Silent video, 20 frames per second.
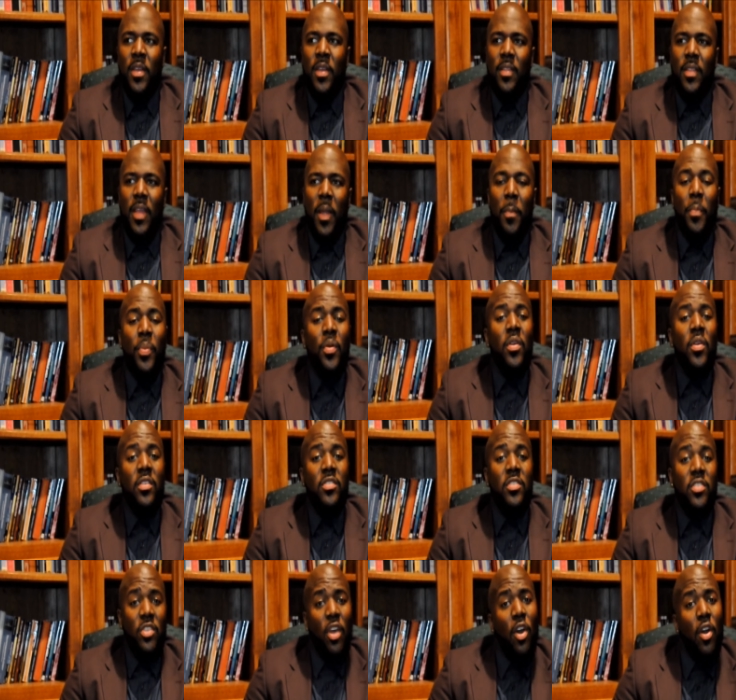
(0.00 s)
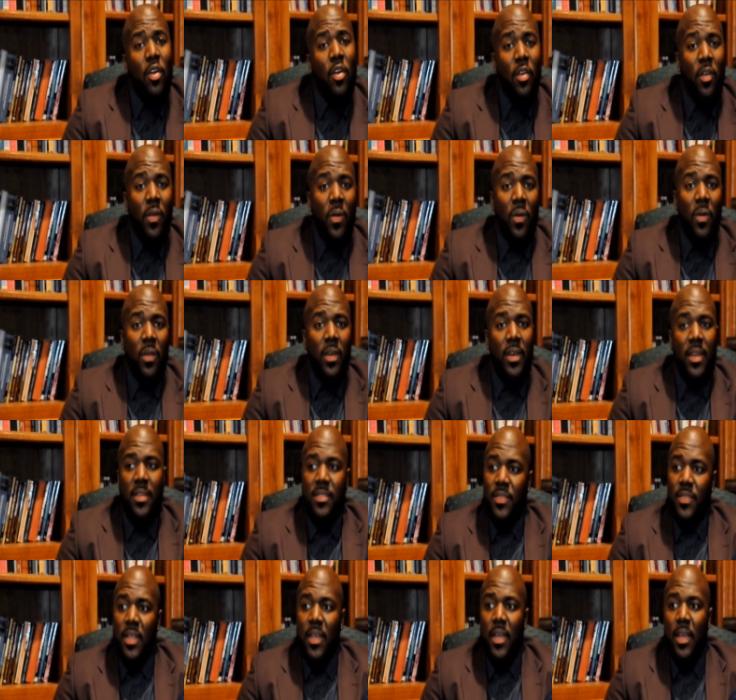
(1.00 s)
They put a song on, and they
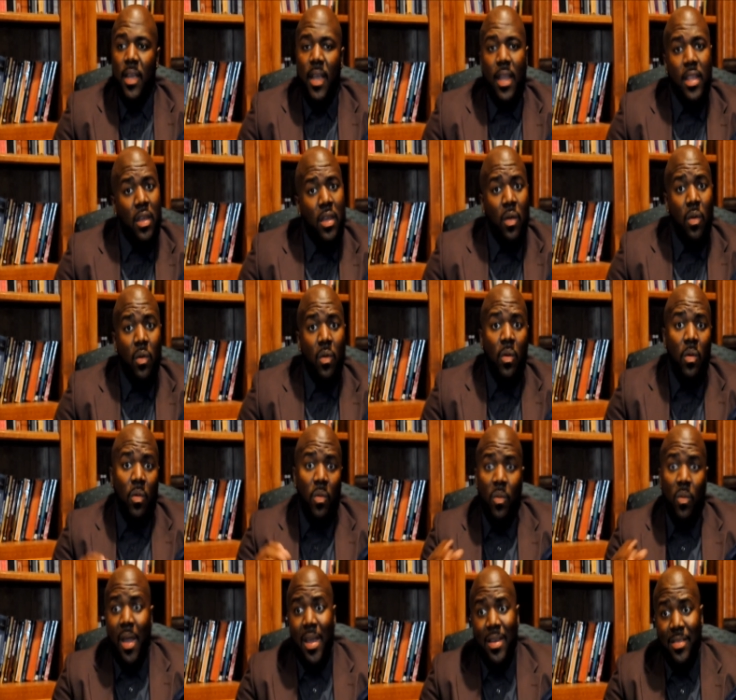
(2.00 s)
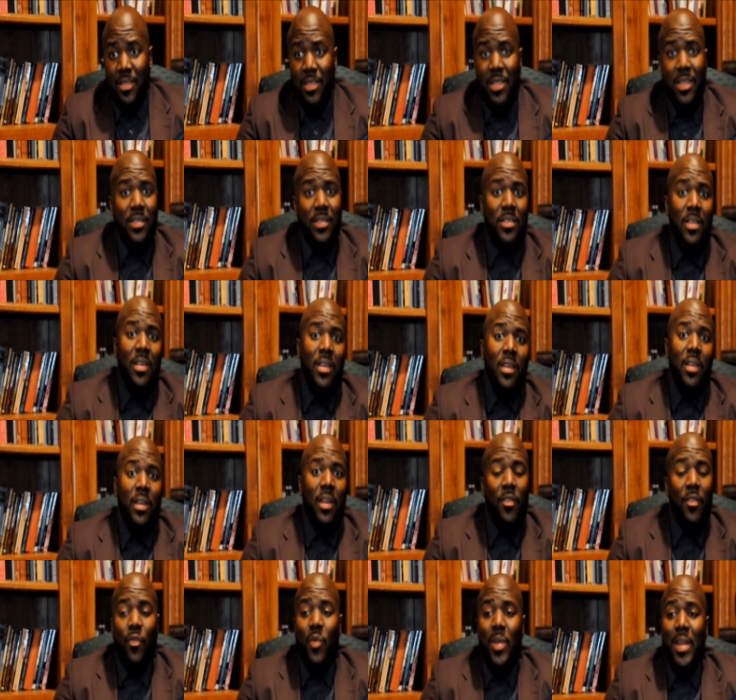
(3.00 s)
said, yo, write a 16.
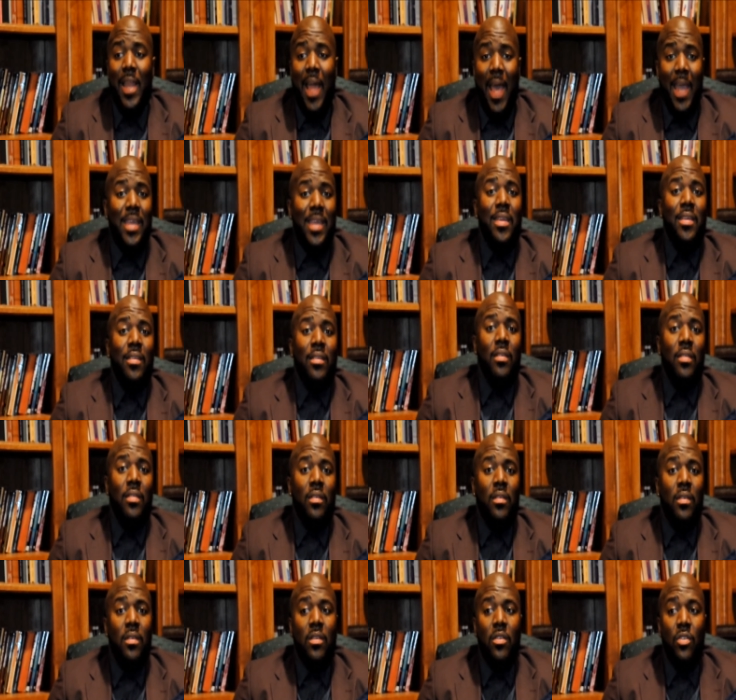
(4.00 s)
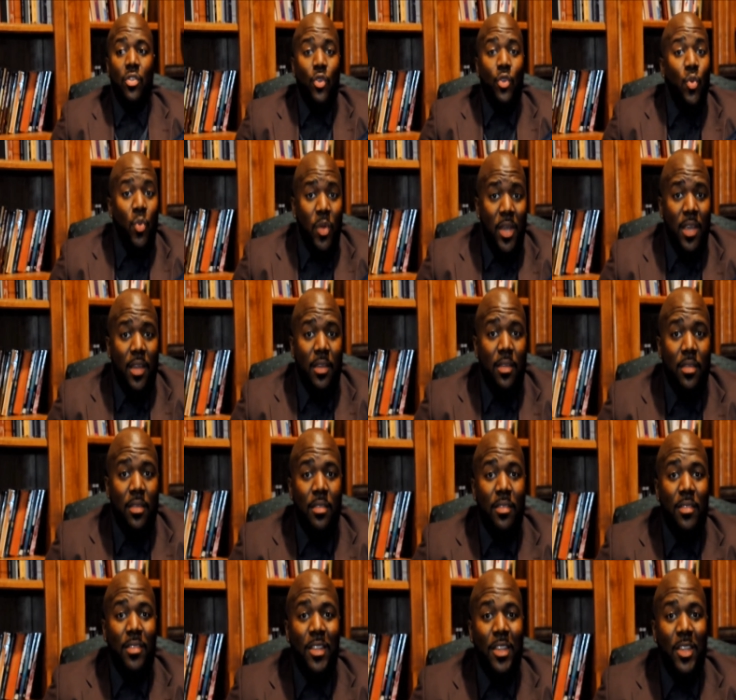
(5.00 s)
If we like it, you win.
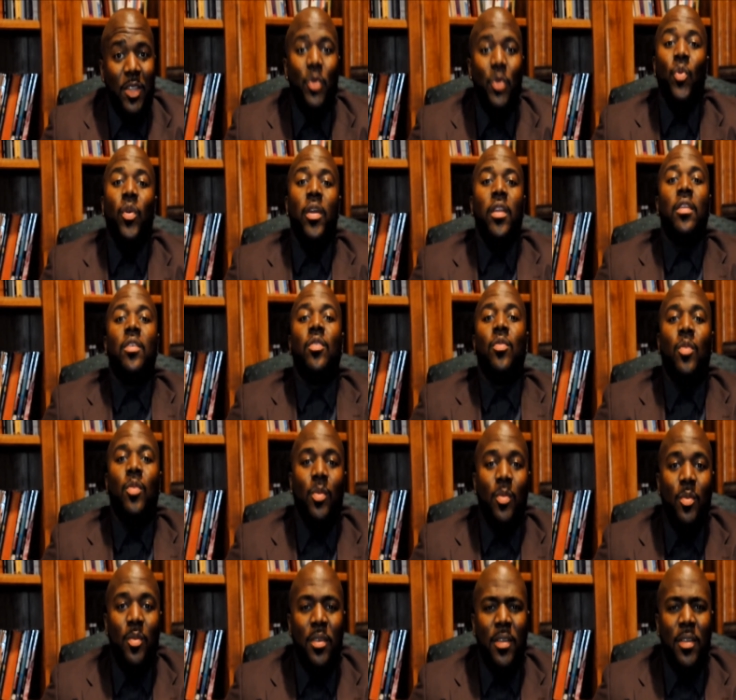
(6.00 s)
You win the crew.